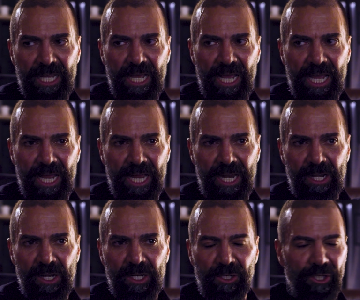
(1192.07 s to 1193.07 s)

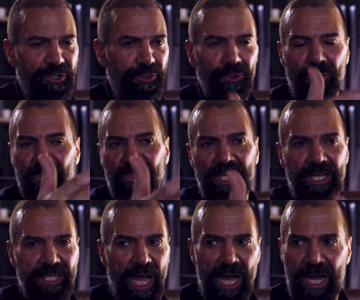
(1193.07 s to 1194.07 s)
And you still don't see
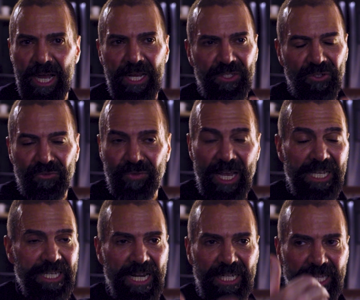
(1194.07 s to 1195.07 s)
his eyes, his
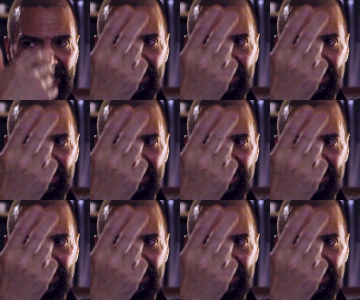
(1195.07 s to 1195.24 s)
face, anything.